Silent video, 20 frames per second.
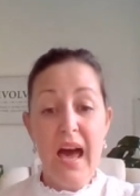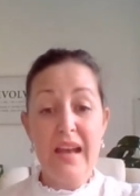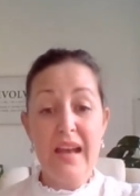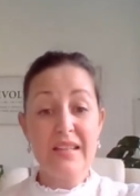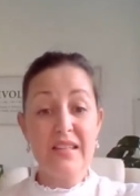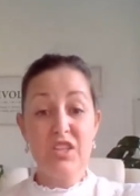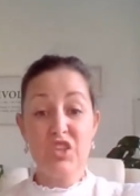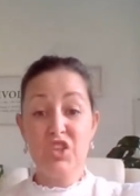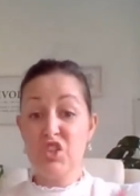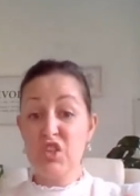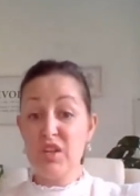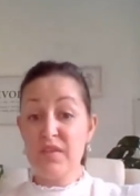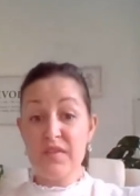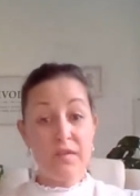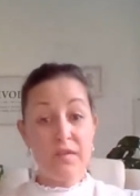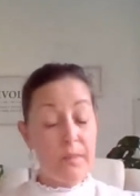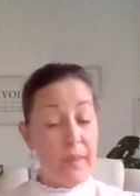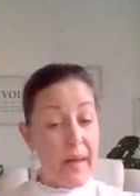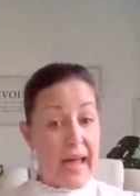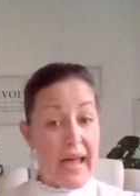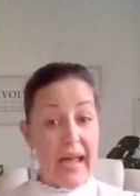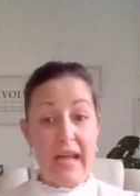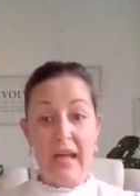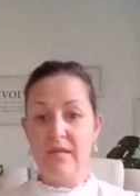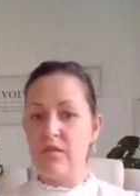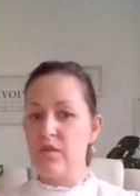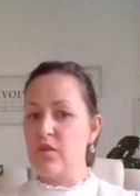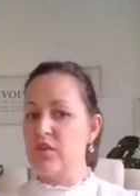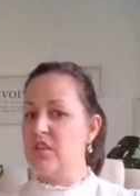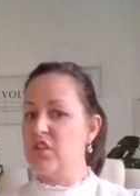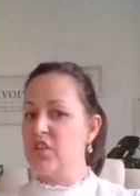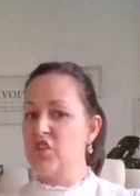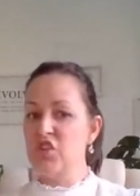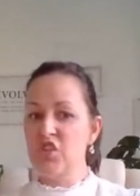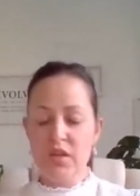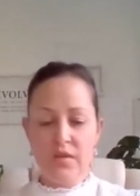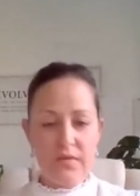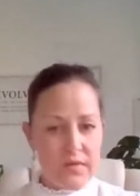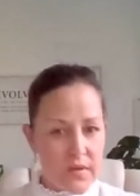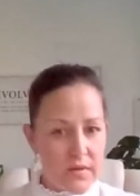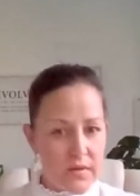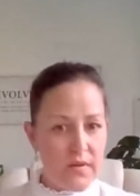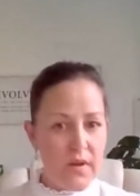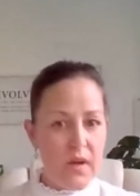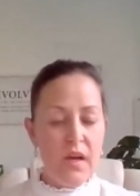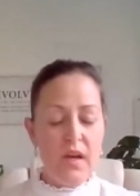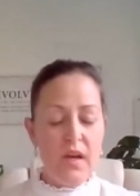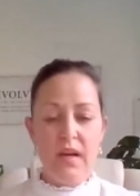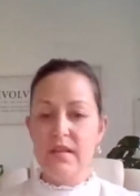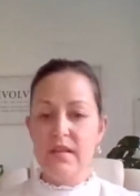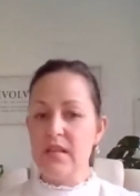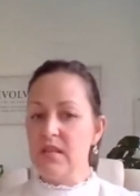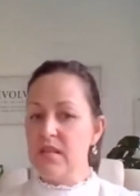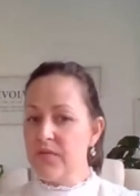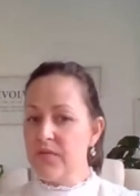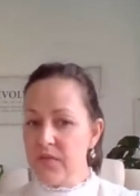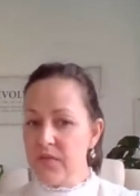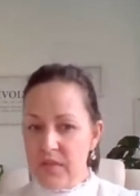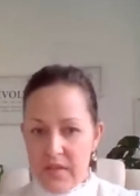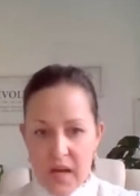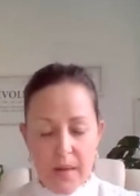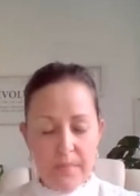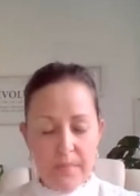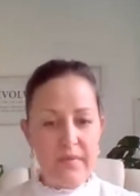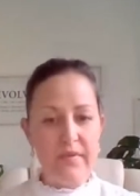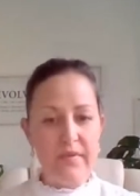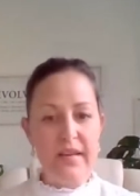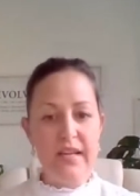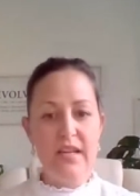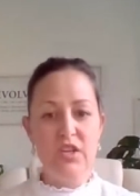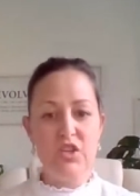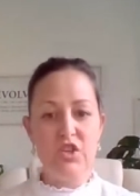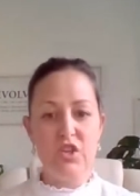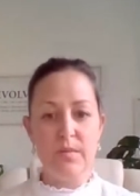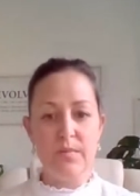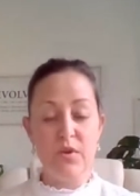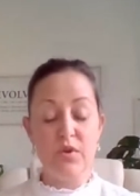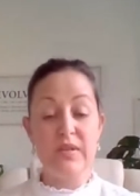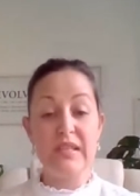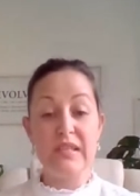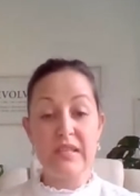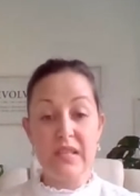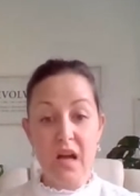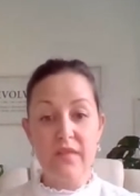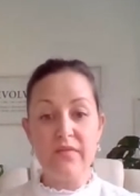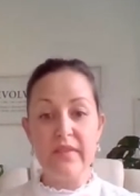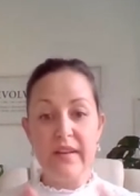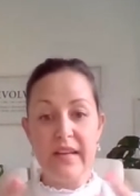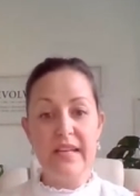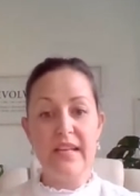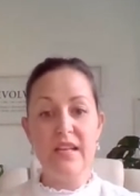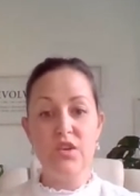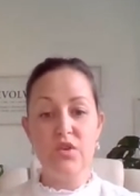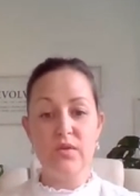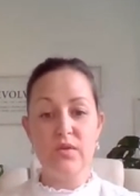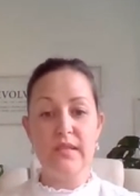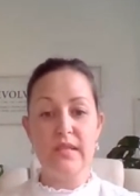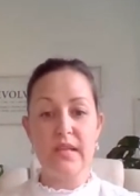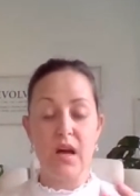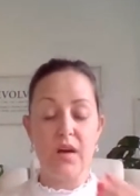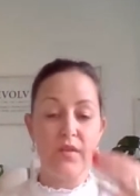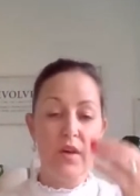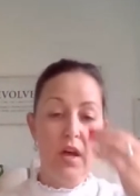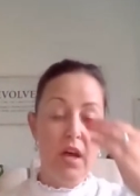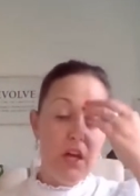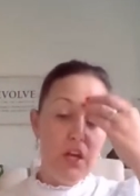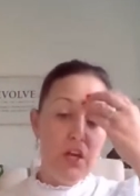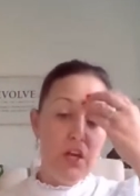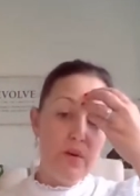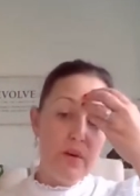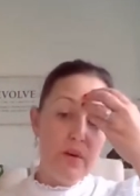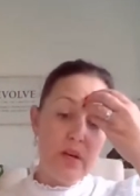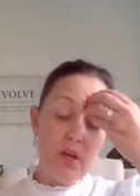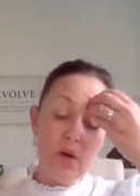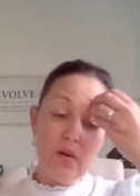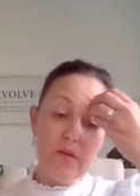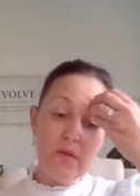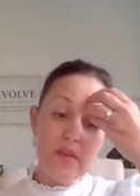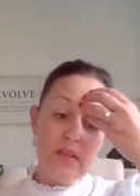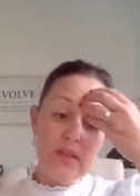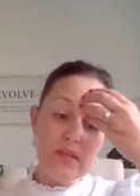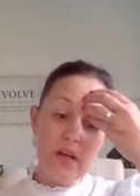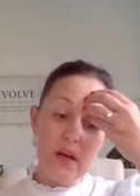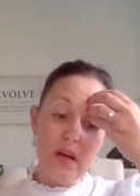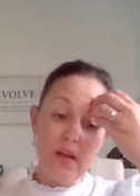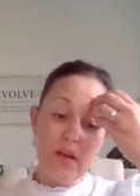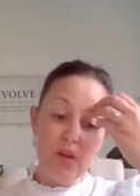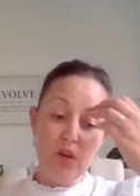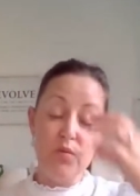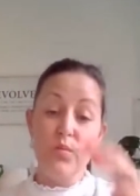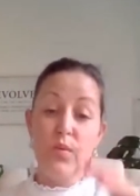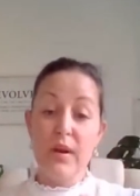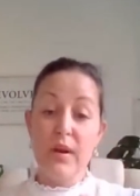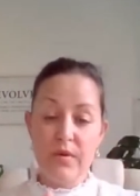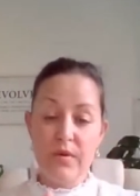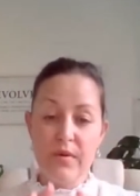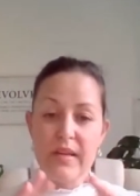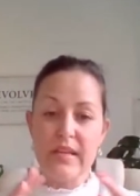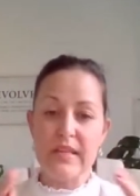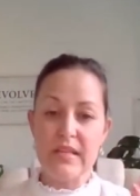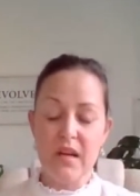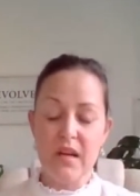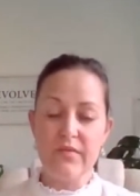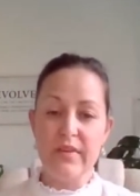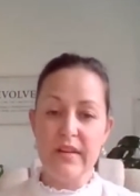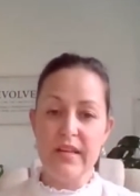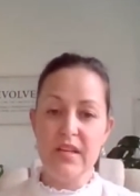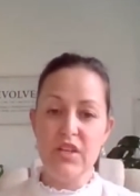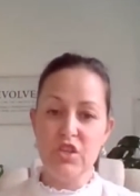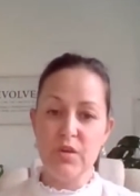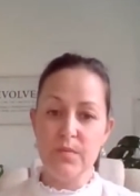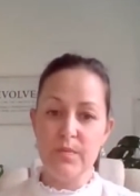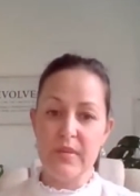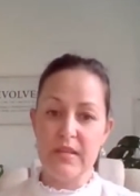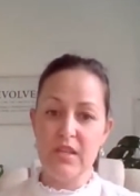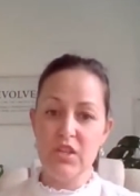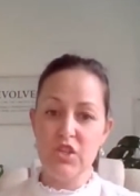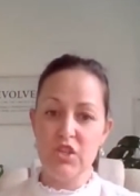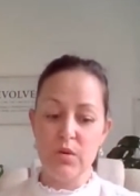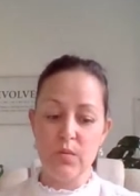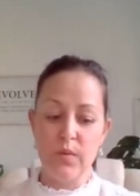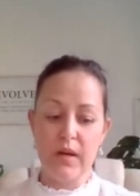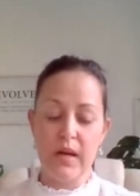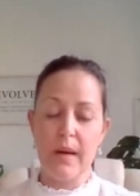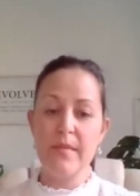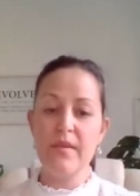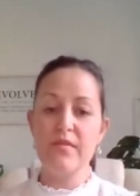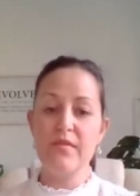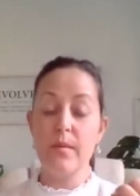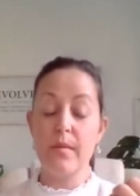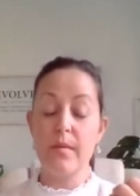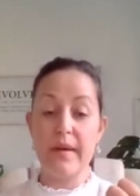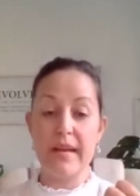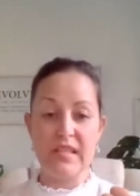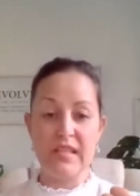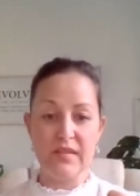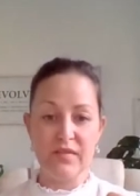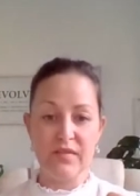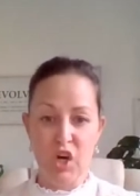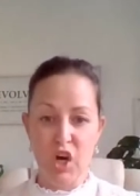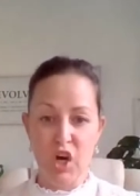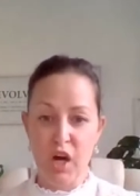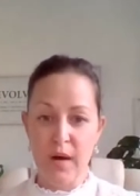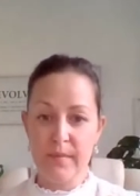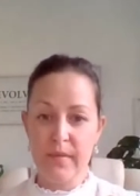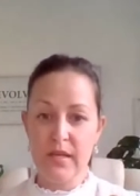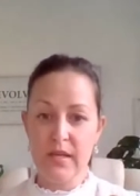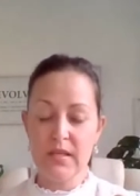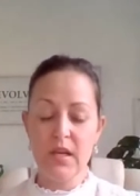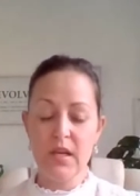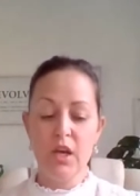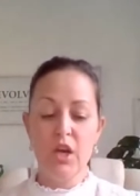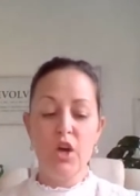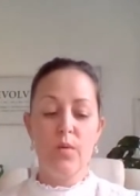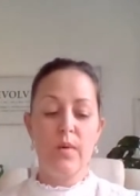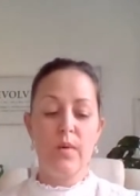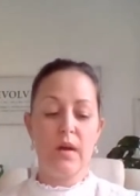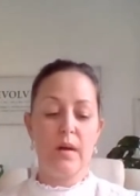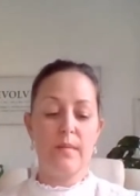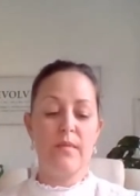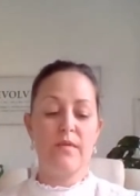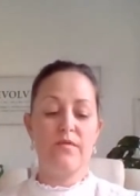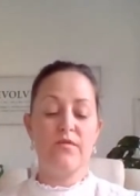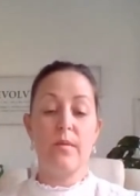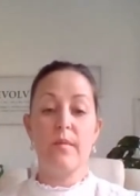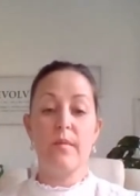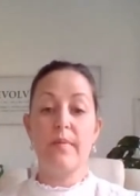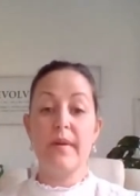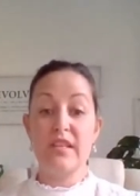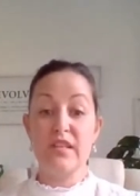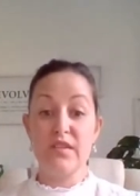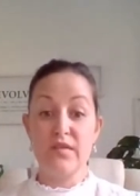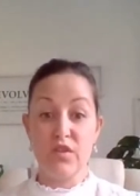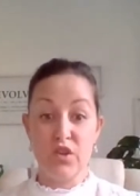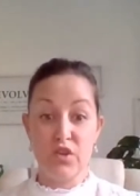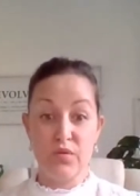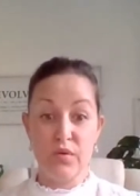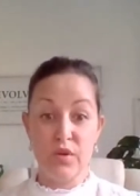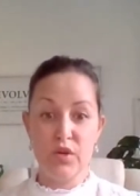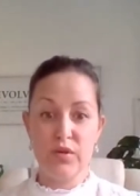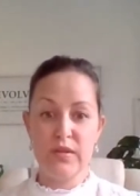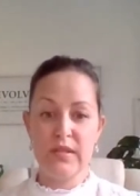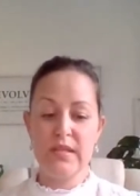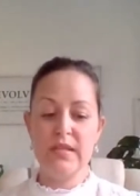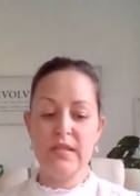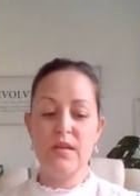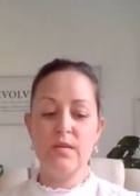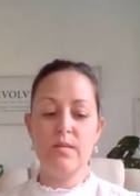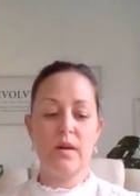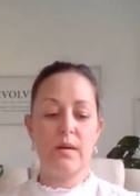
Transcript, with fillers: And it's a shift of behavior. It's a shift of It's a different type of leadership. You're self-leading yourself. You know, and a lot of the time, you know, when we're in a self-leadership position, we're coming from a place of calmness. We're coming from a place of curiosity.